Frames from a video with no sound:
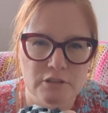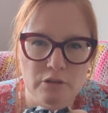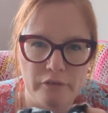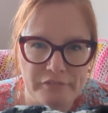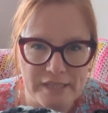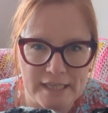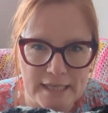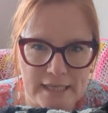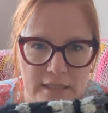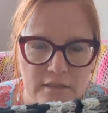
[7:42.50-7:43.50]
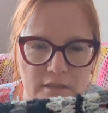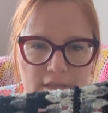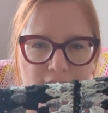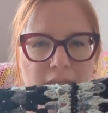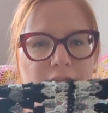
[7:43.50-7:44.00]
gothic-y, I
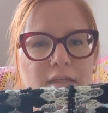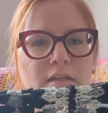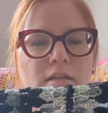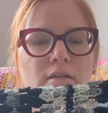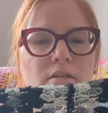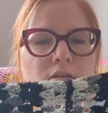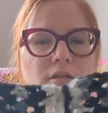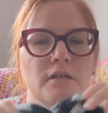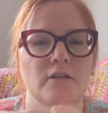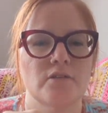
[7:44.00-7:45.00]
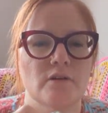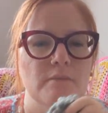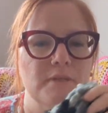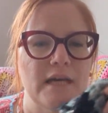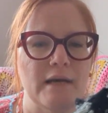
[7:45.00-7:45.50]
think. So
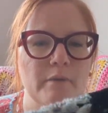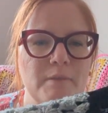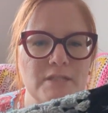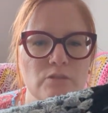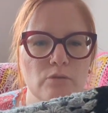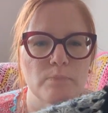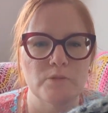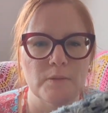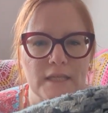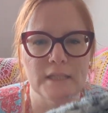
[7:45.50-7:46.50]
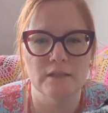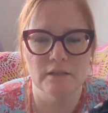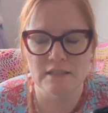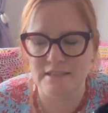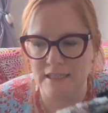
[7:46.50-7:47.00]
I'm a bit torn between
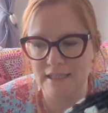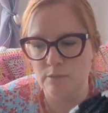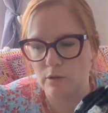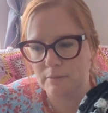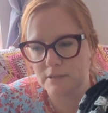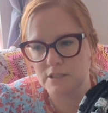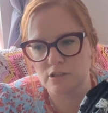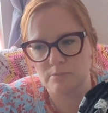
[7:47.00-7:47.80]
exactly what I'm going to do,